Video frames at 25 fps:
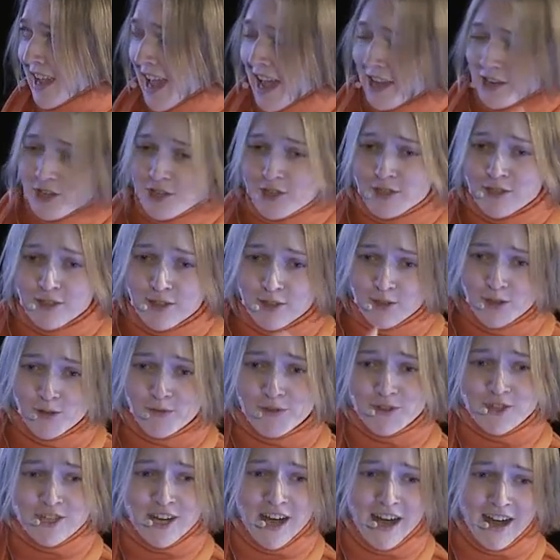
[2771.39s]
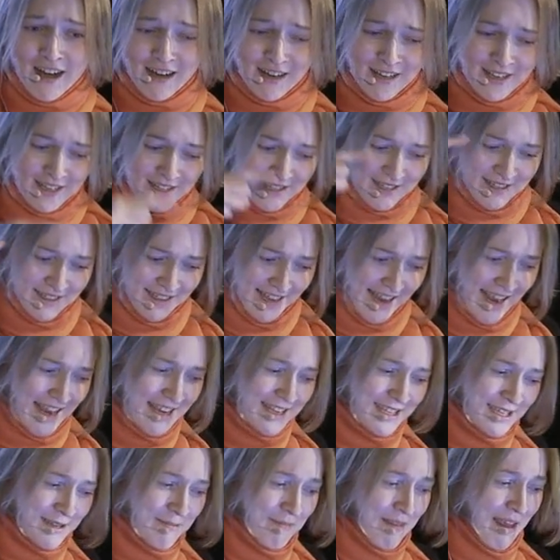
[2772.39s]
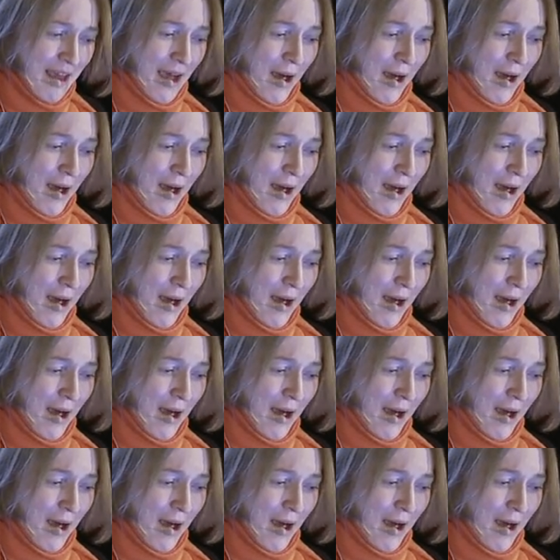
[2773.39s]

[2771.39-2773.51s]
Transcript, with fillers: actually Groovy jar is less,